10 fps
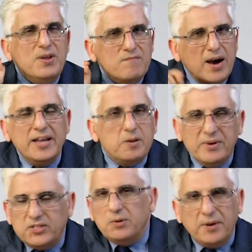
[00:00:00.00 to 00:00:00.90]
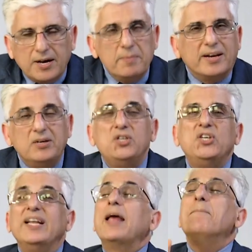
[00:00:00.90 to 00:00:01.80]
invited me to become a
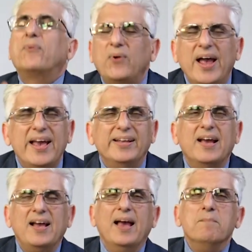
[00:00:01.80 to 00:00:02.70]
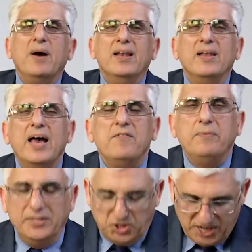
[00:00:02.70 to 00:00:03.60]
Christian. I prayed and my
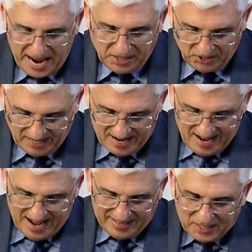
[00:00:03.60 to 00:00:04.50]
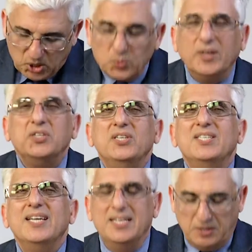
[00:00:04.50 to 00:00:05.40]
life was changed. And this is what she
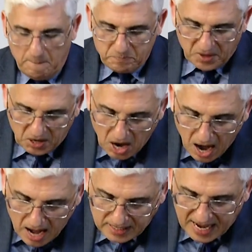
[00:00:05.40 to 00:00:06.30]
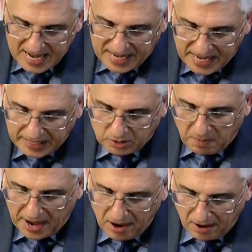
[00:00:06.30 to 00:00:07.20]
says. God healed
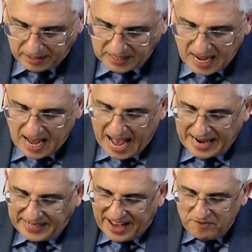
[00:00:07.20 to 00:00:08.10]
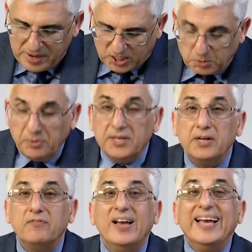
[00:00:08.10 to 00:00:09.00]
my heart and gave me a spirit
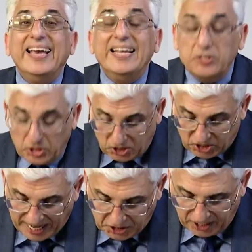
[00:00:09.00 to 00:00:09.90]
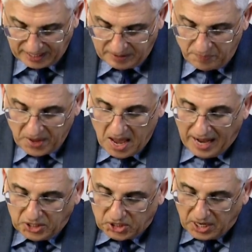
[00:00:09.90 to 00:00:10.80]
of intercession.
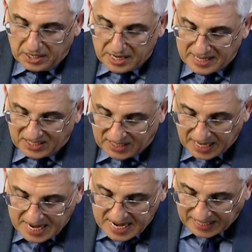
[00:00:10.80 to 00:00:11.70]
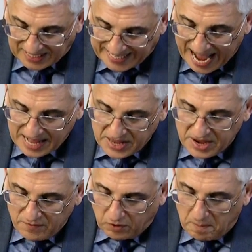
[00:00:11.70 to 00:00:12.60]
I started
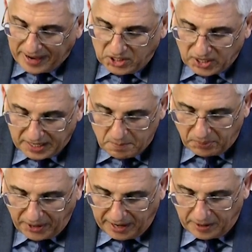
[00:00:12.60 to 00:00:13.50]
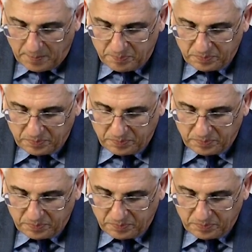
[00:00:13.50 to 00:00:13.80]
standing for my son in prayer.